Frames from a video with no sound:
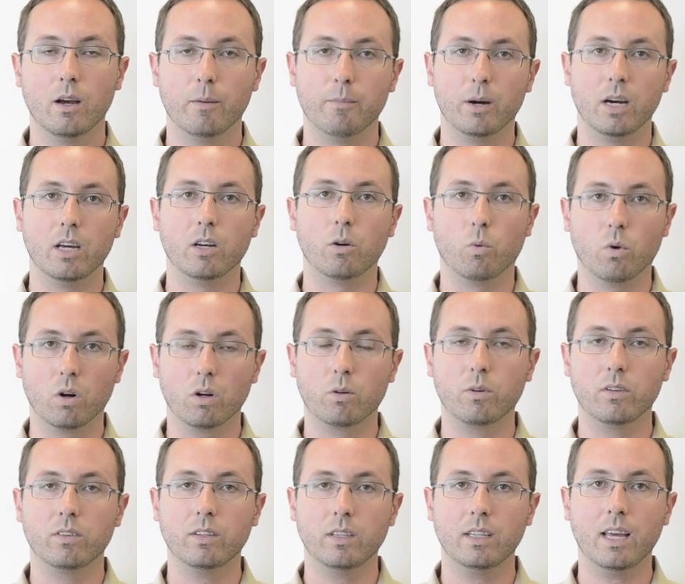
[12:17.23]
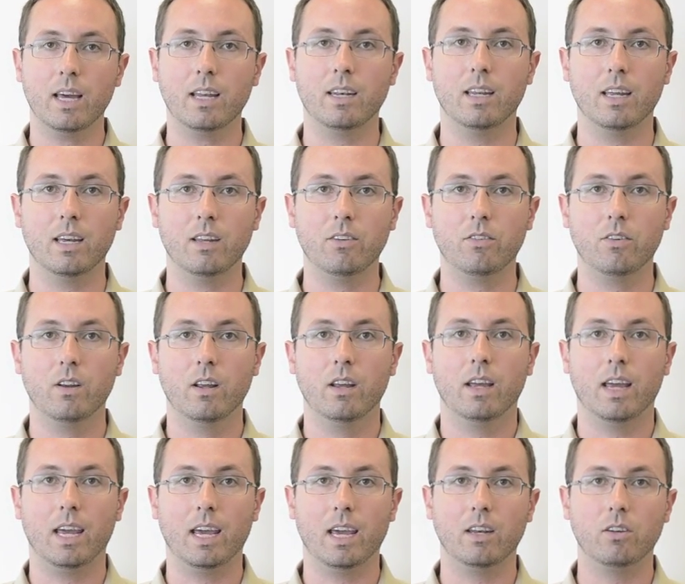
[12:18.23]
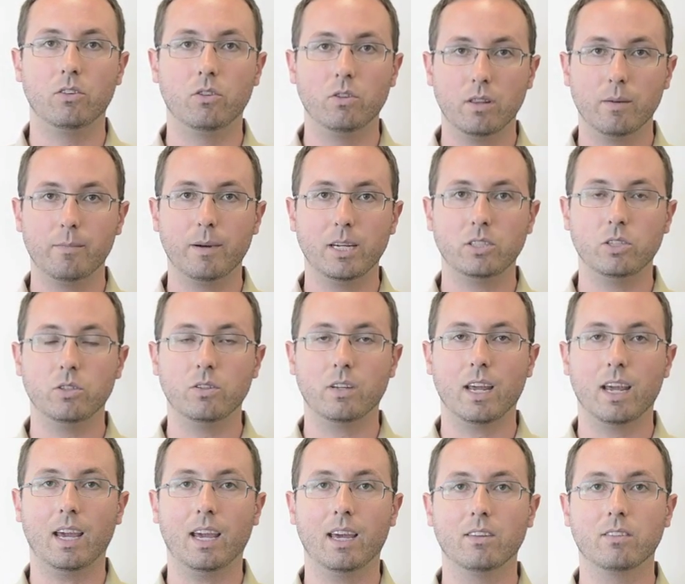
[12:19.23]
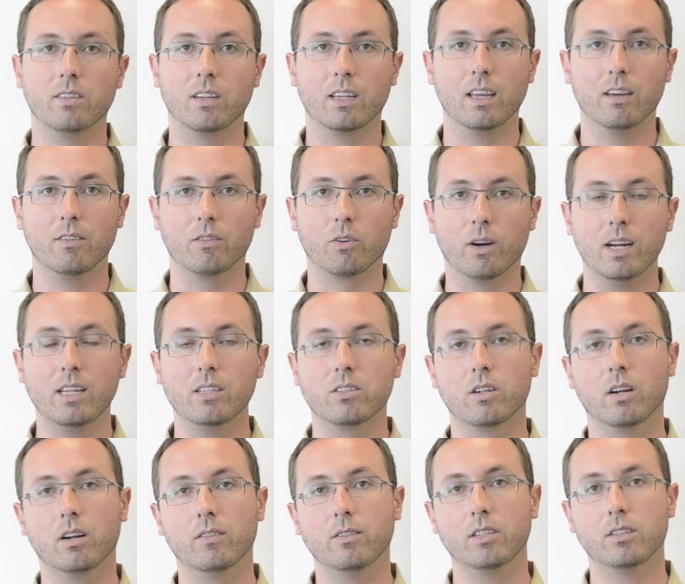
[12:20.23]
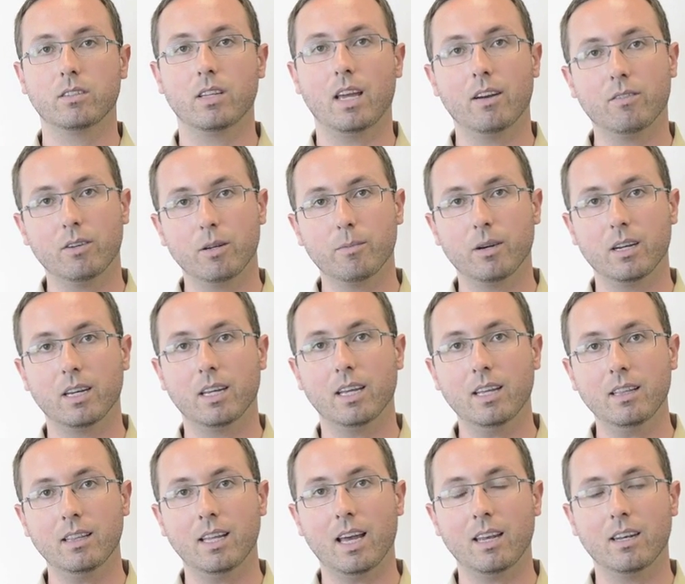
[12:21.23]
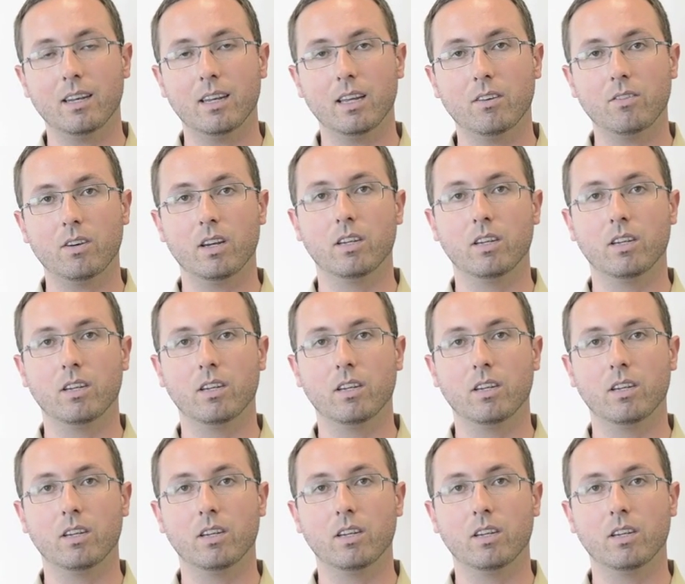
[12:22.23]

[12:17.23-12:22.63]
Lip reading: but work within that niche and do the best you can to give great service to everybody in that niche,